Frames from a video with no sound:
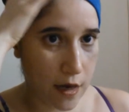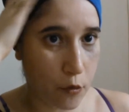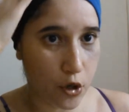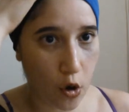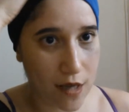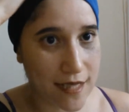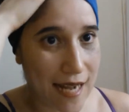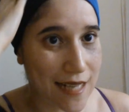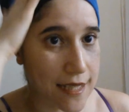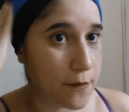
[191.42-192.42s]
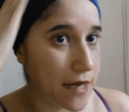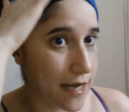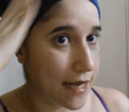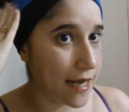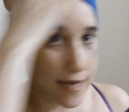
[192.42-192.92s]
it would cause it not to
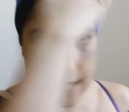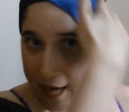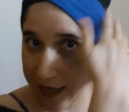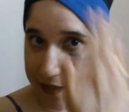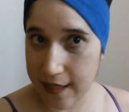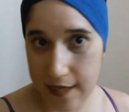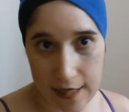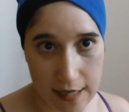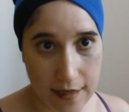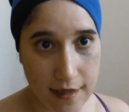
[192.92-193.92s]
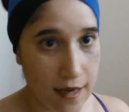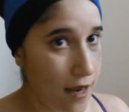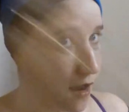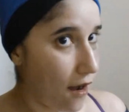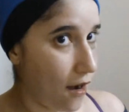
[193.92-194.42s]
be nice and neat
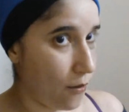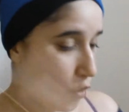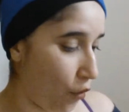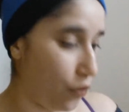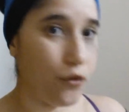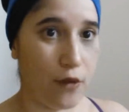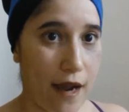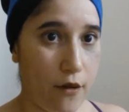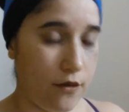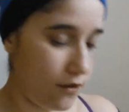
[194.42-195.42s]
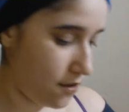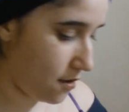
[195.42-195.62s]
all throughout.